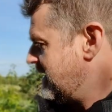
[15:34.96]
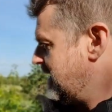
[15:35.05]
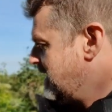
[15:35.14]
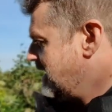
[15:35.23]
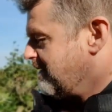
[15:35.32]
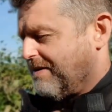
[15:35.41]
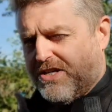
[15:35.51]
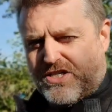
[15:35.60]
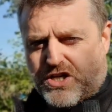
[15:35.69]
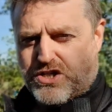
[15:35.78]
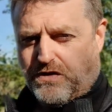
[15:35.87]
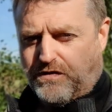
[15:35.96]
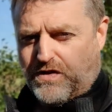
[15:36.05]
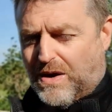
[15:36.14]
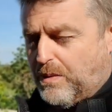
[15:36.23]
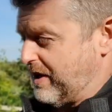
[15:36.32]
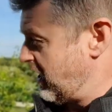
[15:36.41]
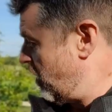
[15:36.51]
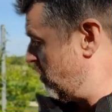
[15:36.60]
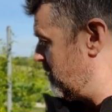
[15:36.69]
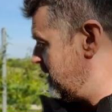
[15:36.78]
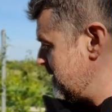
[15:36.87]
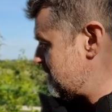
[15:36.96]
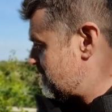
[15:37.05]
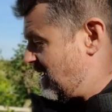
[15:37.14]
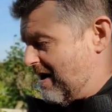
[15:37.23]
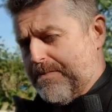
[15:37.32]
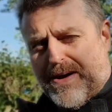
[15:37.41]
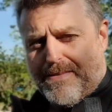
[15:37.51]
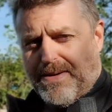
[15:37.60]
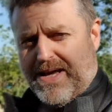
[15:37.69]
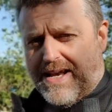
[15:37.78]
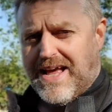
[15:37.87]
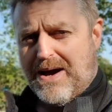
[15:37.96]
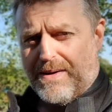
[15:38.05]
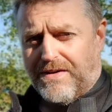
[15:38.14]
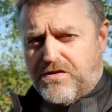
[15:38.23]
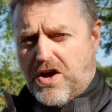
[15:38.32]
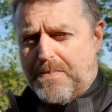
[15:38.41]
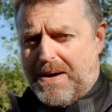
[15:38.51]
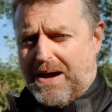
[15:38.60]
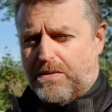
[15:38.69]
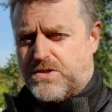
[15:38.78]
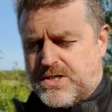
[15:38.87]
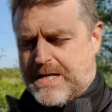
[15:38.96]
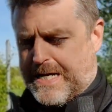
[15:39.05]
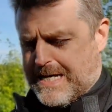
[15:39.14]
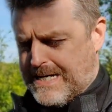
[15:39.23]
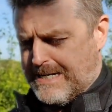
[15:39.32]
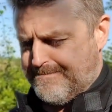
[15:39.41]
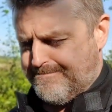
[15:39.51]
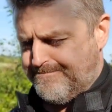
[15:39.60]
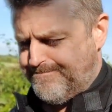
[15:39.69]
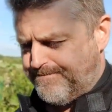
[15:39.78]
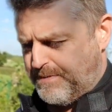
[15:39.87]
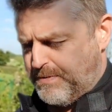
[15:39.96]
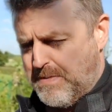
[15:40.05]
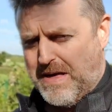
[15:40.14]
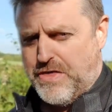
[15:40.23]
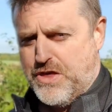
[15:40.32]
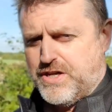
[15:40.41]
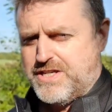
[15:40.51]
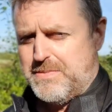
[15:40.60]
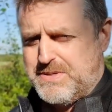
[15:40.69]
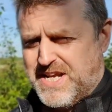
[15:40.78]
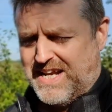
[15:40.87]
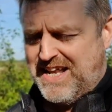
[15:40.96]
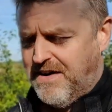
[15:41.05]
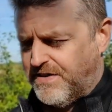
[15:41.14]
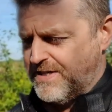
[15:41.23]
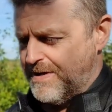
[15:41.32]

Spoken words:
I managed to shuffle that wheel home. But I'm here now and I've got about probably about 30% left,